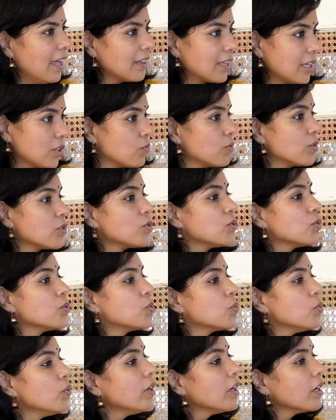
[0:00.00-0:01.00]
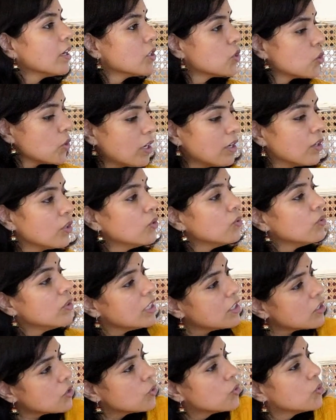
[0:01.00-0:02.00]
that what you're doing is you
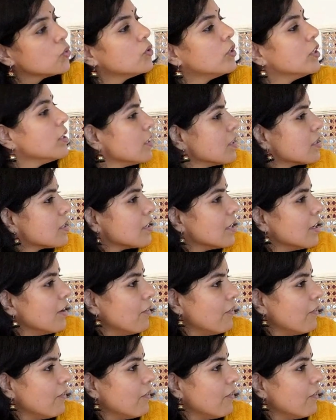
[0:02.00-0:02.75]
need to do this.